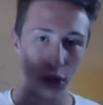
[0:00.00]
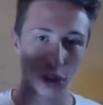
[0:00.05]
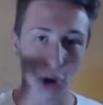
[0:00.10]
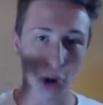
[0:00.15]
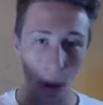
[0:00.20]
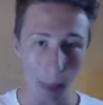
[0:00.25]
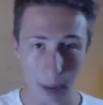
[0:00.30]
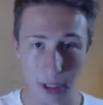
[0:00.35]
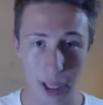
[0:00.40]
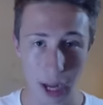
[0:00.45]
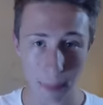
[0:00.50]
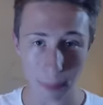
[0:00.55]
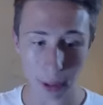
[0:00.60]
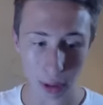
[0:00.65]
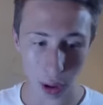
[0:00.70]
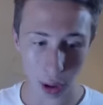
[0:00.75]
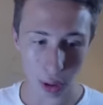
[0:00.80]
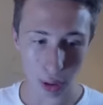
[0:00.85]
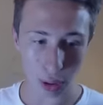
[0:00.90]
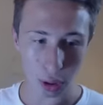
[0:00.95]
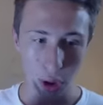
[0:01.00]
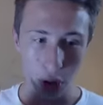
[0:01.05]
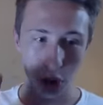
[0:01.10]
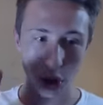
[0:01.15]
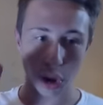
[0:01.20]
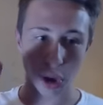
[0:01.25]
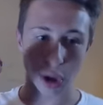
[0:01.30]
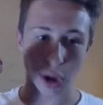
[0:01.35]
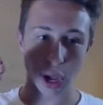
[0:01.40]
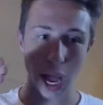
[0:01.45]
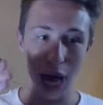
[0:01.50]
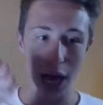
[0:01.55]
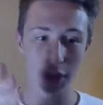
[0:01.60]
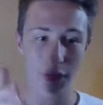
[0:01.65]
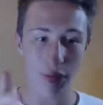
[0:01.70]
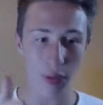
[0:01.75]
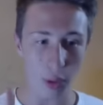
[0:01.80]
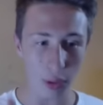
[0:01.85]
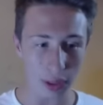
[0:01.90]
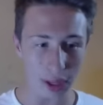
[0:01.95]
Comment down below, out
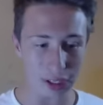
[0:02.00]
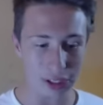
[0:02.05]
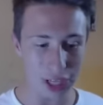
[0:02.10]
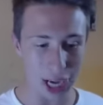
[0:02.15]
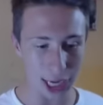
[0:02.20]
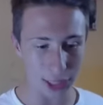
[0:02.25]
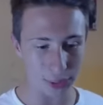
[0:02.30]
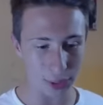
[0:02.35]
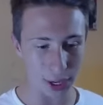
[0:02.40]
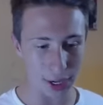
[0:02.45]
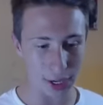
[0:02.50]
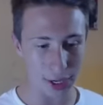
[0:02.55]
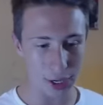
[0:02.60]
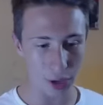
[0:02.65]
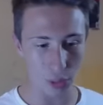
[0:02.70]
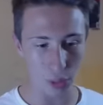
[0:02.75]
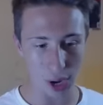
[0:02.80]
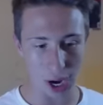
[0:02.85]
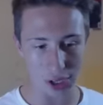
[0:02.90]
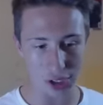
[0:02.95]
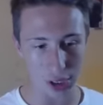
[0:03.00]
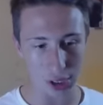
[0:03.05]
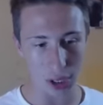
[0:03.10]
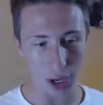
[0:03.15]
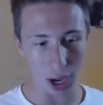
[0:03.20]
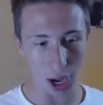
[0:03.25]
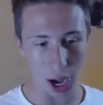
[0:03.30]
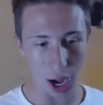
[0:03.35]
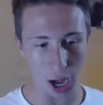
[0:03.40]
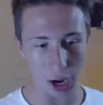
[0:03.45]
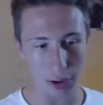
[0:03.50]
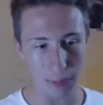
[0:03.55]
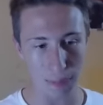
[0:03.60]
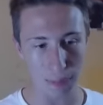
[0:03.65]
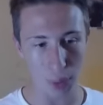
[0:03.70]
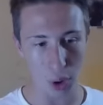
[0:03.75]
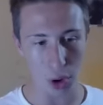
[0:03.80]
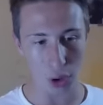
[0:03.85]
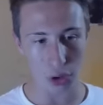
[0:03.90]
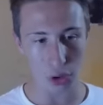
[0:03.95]
of all these guys right here, Reggie, Harden,
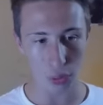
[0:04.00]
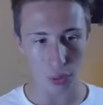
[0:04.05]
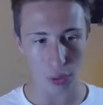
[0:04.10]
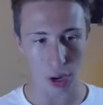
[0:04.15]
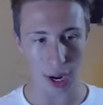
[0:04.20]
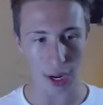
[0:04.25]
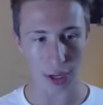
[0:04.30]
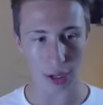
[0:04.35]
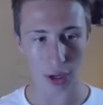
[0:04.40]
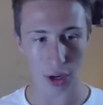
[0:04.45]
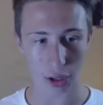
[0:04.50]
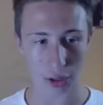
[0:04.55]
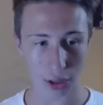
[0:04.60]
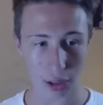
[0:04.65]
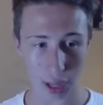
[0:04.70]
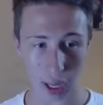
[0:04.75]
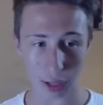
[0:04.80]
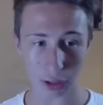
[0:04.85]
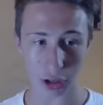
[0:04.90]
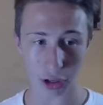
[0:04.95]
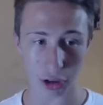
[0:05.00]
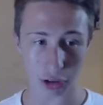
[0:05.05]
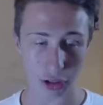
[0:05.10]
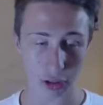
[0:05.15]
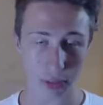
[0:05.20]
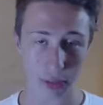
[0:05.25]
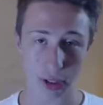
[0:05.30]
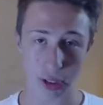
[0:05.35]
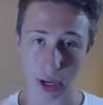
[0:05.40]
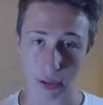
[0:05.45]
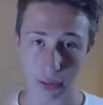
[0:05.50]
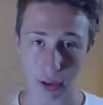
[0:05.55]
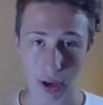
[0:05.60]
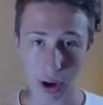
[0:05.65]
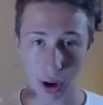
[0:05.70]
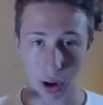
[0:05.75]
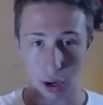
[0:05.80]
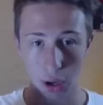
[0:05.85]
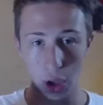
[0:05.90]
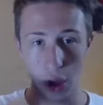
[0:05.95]
Bird, Durant, Klay Thompson, and Stephen
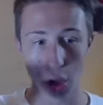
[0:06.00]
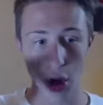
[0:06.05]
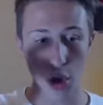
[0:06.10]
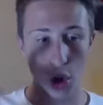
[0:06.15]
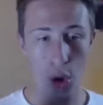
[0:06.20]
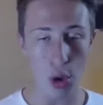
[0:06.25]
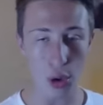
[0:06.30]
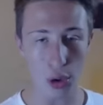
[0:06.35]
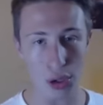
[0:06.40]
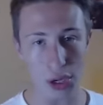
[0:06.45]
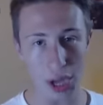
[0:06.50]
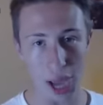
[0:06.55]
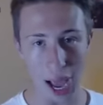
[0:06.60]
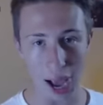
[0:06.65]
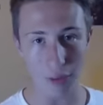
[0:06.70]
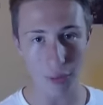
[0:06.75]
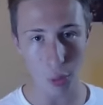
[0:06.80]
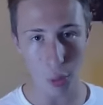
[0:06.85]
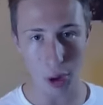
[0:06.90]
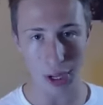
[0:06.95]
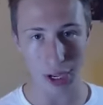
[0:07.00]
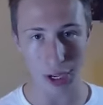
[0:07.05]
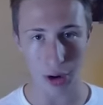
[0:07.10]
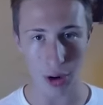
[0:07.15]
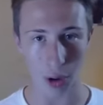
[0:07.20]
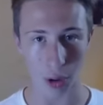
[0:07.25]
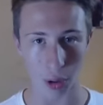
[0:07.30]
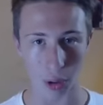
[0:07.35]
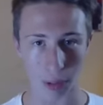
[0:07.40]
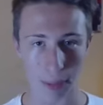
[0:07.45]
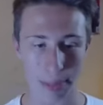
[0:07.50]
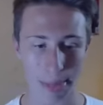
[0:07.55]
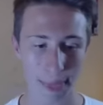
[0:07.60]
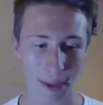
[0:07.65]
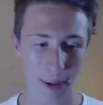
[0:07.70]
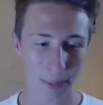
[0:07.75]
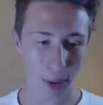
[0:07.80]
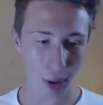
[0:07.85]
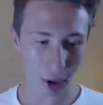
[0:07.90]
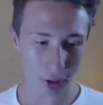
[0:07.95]
Curry, who do you have winning it all?
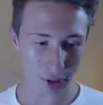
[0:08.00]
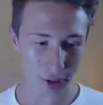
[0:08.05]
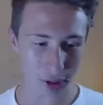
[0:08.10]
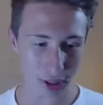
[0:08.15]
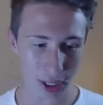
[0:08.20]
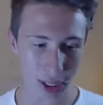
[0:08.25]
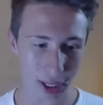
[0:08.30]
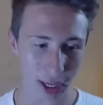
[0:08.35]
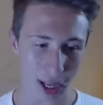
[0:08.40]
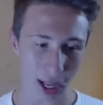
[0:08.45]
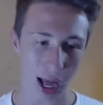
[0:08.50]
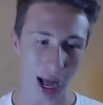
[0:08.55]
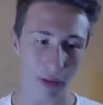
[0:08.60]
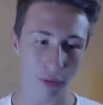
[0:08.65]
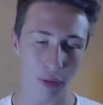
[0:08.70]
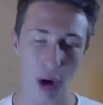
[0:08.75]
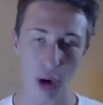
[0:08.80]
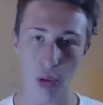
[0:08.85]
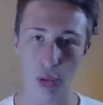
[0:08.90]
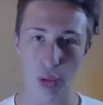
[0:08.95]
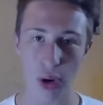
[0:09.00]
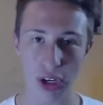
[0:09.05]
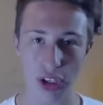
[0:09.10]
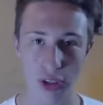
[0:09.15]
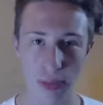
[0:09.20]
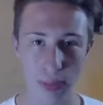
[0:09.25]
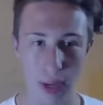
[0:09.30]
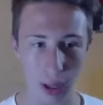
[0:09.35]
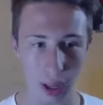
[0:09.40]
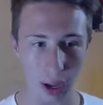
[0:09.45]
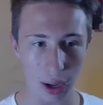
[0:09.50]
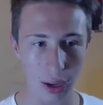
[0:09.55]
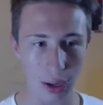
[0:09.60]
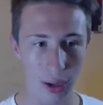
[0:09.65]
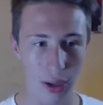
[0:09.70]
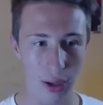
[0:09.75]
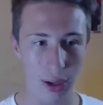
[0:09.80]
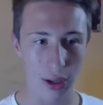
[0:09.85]
Personally, I've got Reggie Miller.